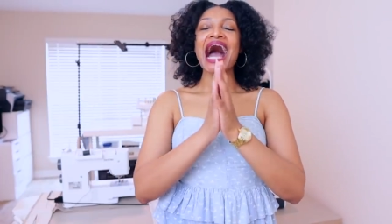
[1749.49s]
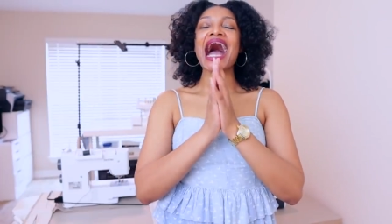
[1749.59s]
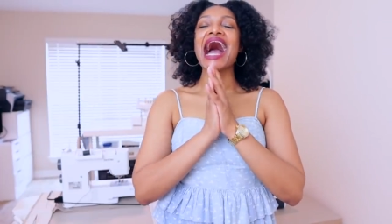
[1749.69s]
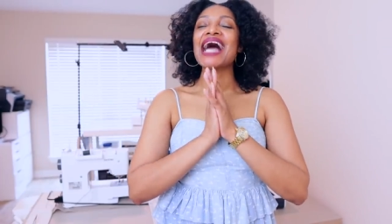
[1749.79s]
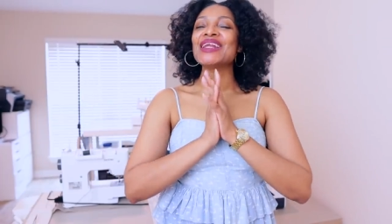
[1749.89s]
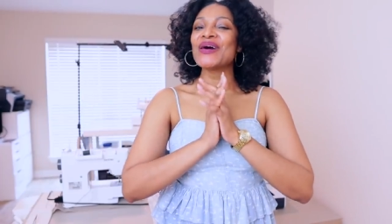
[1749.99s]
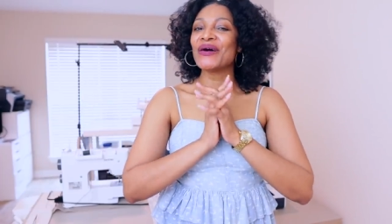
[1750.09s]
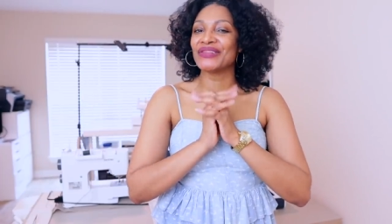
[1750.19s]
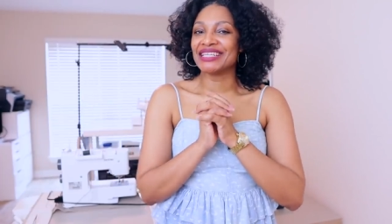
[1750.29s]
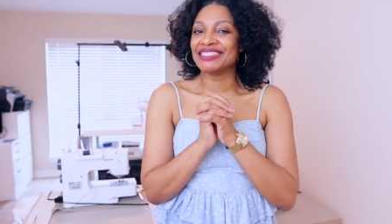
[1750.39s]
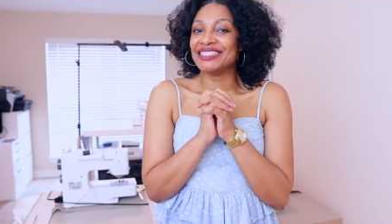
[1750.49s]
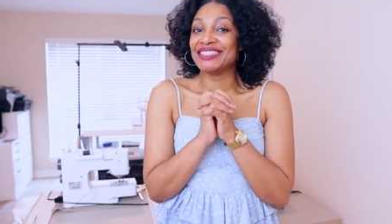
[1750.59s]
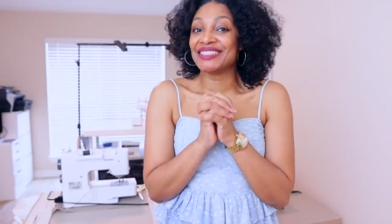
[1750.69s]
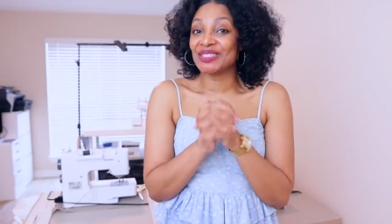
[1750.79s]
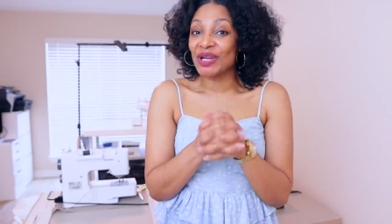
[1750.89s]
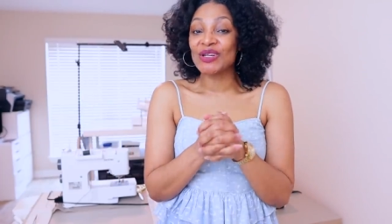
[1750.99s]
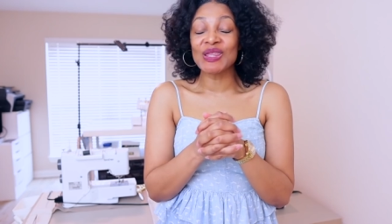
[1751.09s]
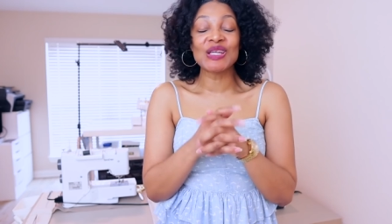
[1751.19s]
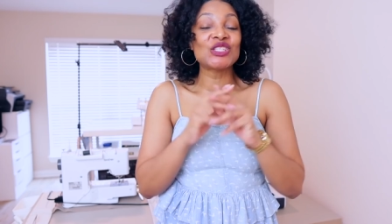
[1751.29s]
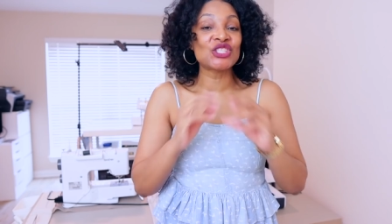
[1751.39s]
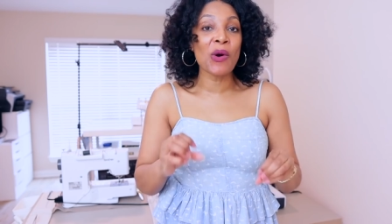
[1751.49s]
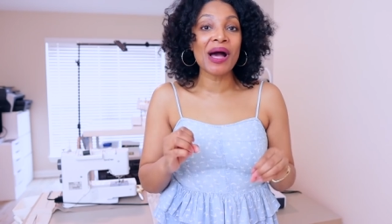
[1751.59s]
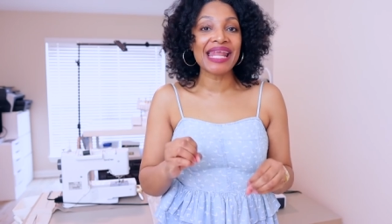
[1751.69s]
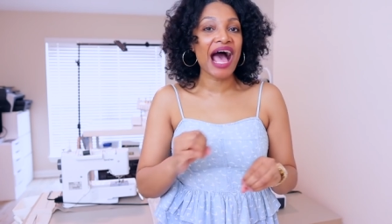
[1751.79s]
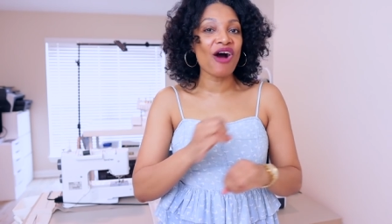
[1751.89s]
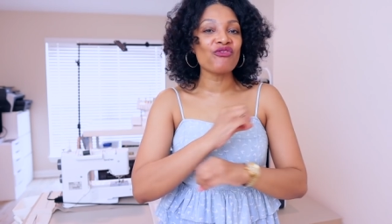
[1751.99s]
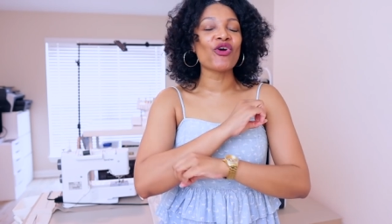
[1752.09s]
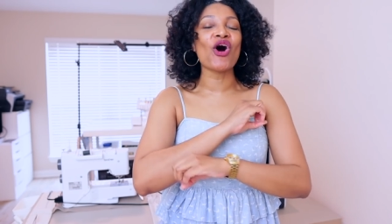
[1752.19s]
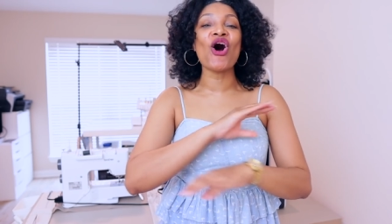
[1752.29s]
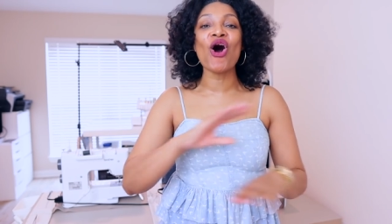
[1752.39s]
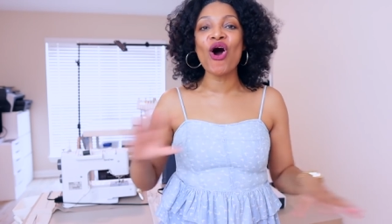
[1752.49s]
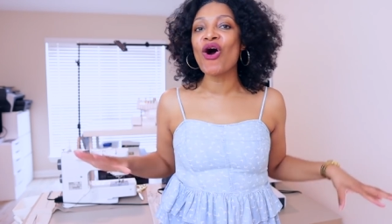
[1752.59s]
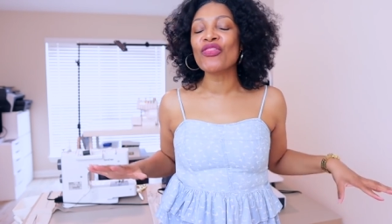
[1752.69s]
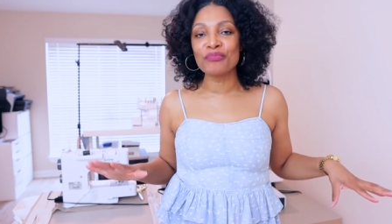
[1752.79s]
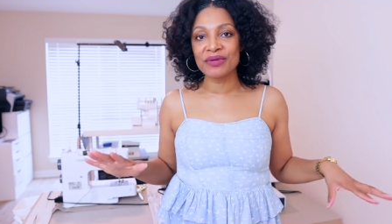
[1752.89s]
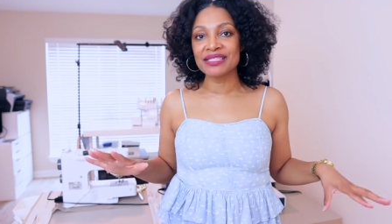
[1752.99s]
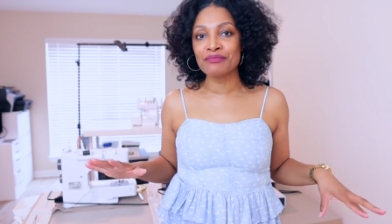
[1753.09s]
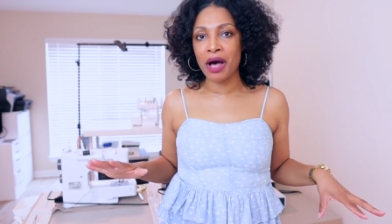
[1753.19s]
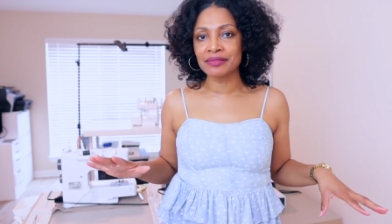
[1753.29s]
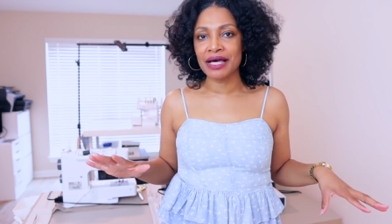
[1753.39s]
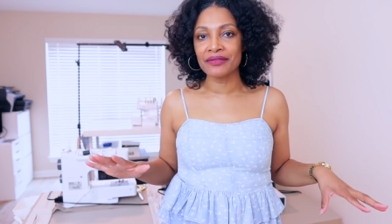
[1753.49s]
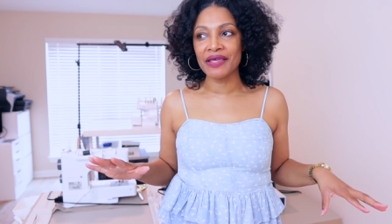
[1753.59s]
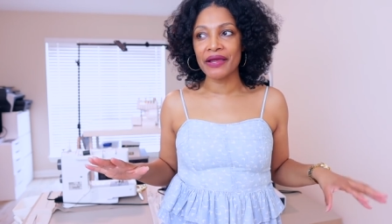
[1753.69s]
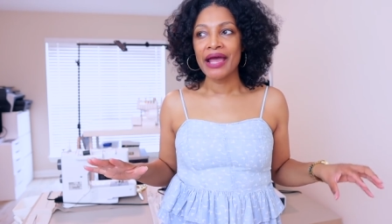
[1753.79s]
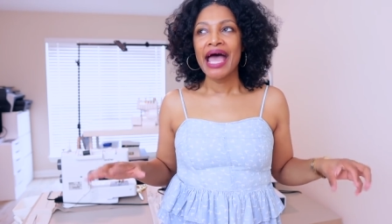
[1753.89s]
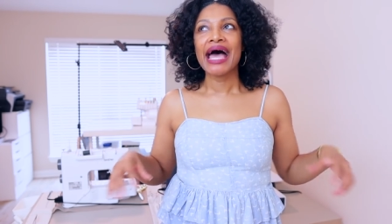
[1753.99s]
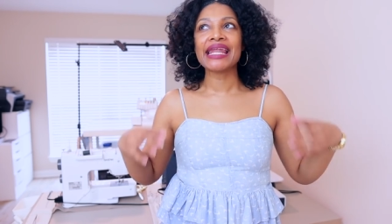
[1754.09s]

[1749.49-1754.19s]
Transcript: I know that she's certainly showing out for all the busy moms out there.